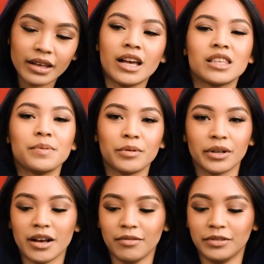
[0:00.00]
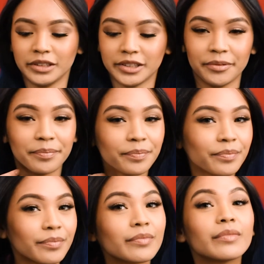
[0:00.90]
Yeah, it's been really helpful. So
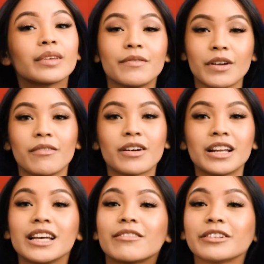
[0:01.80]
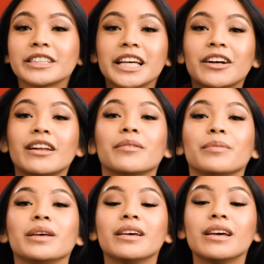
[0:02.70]
if you have kind of like frizzy hair like
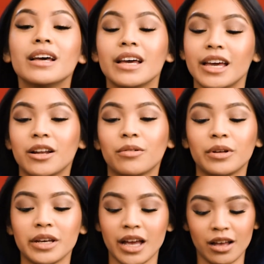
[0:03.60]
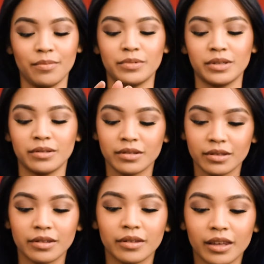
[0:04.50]
me, it'll really help
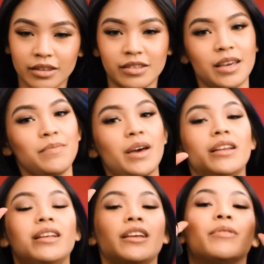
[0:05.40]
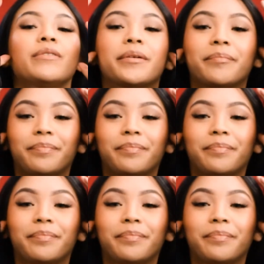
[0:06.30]
tame that and get rid of it.